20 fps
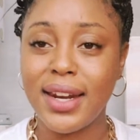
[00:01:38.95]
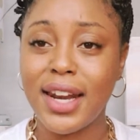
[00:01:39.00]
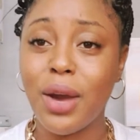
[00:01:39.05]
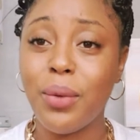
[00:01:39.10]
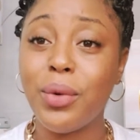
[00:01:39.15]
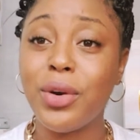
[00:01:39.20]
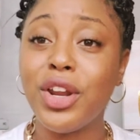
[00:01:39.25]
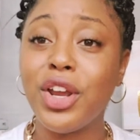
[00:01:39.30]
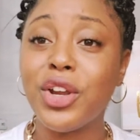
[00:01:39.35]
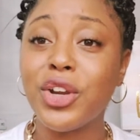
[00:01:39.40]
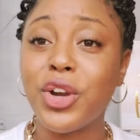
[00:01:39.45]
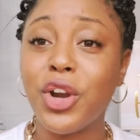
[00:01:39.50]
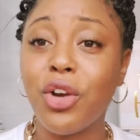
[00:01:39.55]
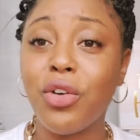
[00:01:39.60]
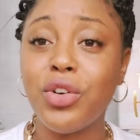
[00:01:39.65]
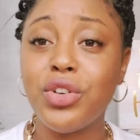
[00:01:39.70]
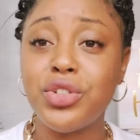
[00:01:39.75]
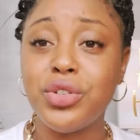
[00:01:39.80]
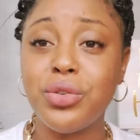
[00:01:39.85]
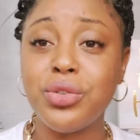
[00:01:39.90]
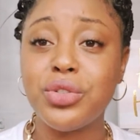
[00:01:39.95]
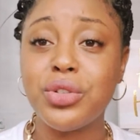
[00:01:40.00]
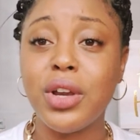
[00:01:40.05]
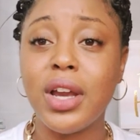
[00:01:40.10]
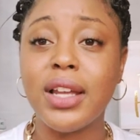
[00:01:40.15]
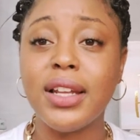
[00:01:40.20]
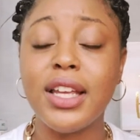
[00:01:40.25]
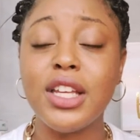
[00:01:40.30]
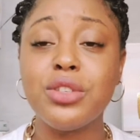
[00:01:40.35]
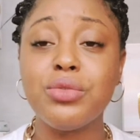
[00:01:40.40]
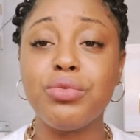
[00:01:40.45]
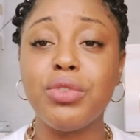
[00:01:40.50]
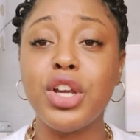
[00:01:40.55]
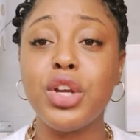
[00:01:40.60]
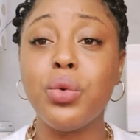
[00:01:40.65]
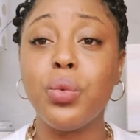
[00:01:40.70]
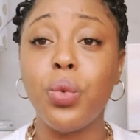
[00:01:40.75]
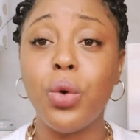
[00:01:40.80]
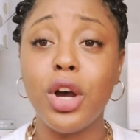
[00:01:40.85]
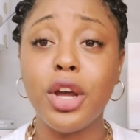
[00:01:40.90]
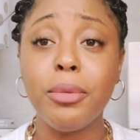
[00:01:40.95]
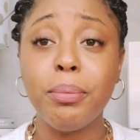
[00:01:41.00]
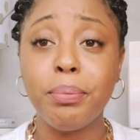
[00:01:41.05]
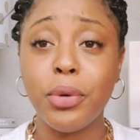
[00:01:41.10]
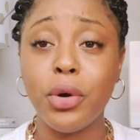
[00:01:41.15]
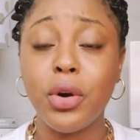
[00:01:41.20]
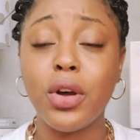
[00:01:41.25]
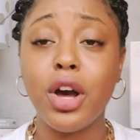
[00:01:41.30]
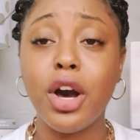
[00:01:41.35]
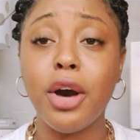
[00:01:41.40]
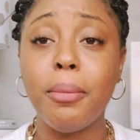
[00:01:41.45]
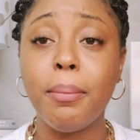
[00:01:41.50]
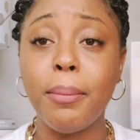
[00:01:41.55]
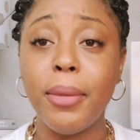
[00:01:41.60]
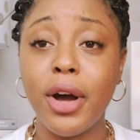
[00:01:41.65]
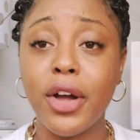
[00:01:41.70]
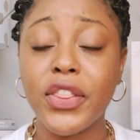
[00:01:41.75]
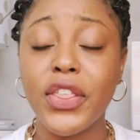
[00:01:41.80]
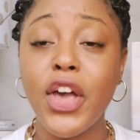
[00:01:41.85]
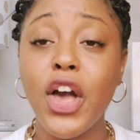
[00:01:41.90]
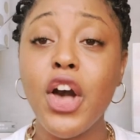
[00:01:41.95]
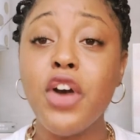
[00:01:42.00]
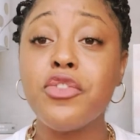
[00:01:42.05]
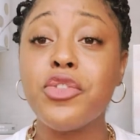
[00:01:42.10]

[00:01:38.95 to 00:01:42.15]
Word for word: And I want to encourage you to at least read one book a month